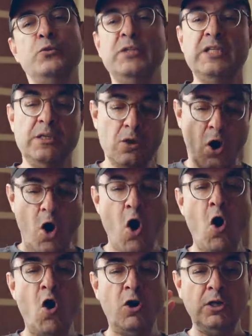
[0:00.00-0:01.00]
You need
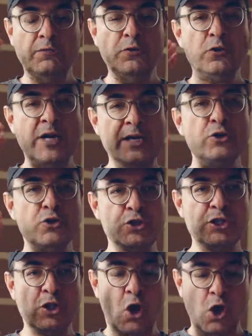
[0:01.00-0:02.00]
all of your
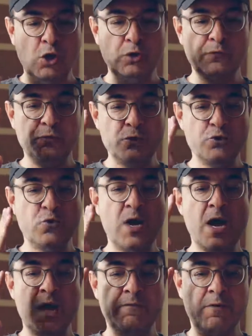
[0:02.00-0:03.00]
energy, all of your
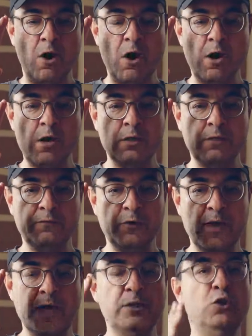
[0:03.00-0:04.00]
drive, all of
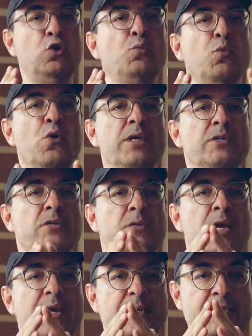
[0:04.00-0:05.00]
your IQ
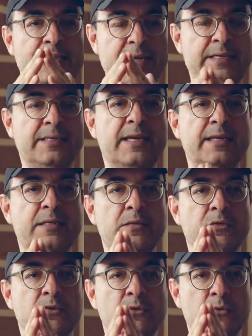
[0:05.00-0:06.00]
points
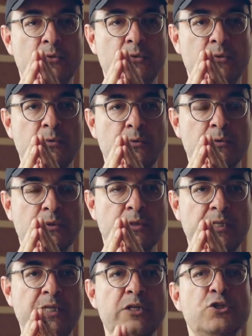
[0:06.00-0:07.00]
dedicated to
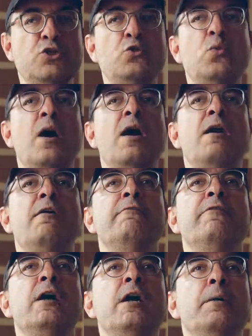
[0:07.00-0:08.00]
the issue
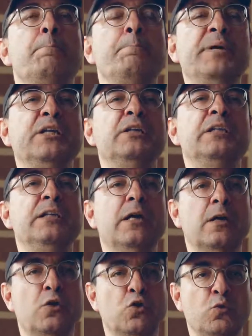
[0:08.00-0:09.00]
of building
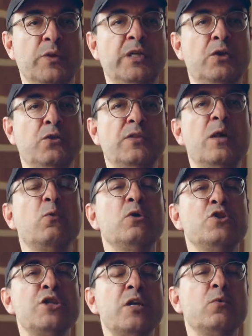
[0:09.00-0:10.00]
a career that
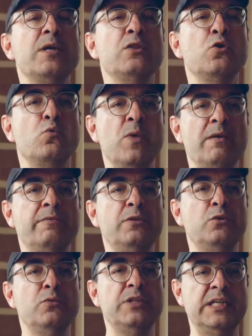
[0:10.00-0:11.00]
will generate the
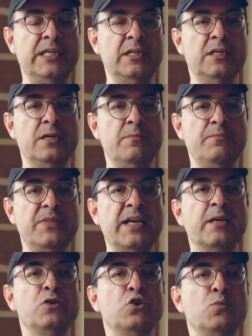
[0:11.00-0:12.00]
revenue, the income
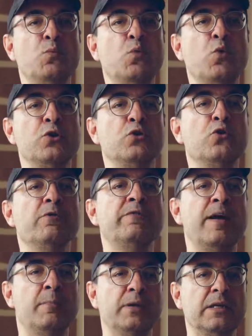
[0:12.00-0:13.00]
that can support your
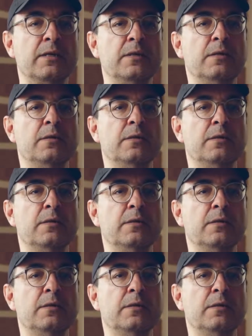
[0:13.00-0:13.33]
family.